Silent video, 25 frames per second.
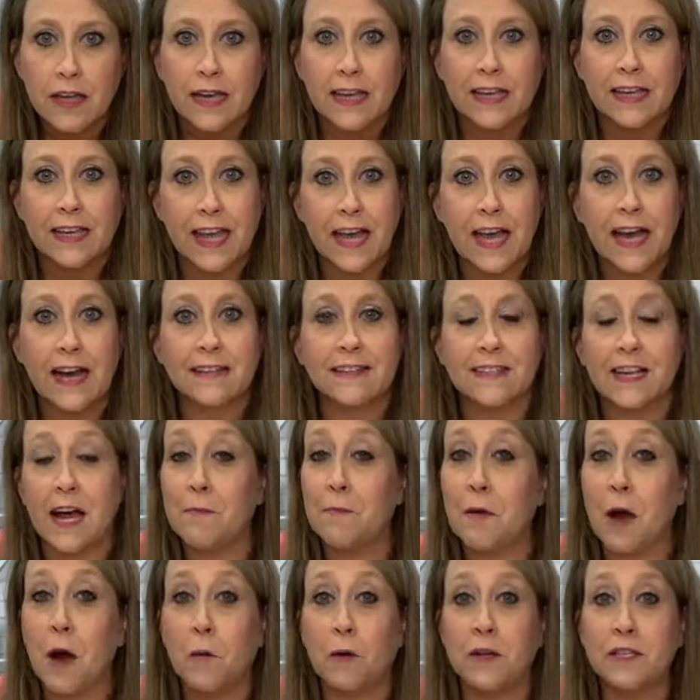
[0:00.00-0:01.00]
Yes,
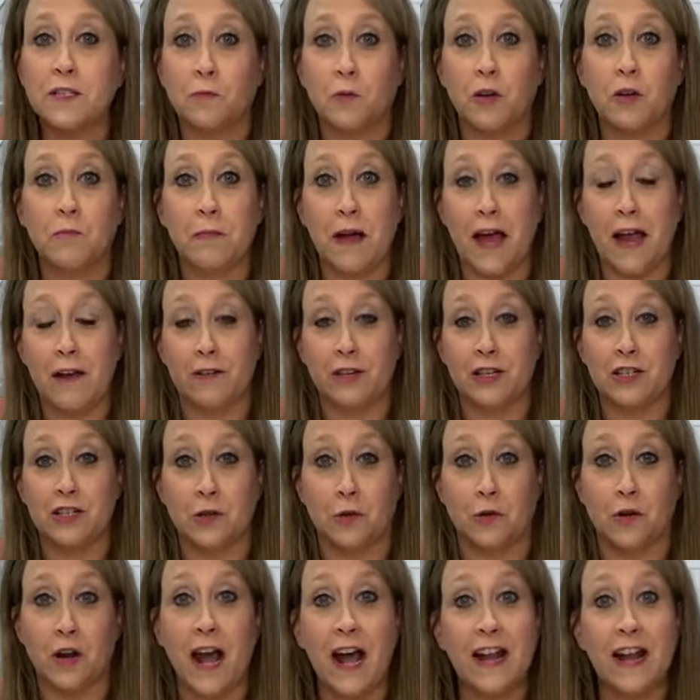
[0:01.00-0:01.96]
I'm always one battery short.